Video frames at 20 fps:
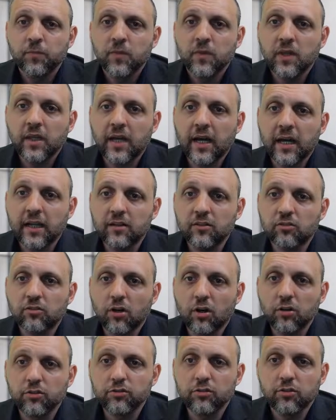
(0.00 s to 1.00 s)
The guidance
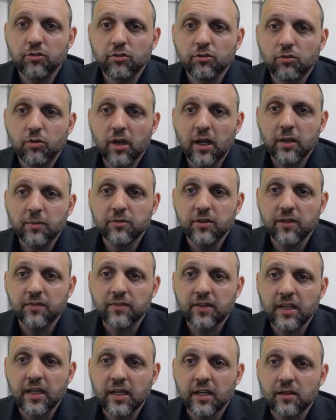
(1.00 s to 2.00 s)
also describes
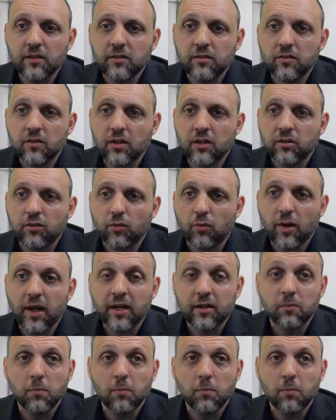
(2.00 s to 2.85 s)
FDA's direct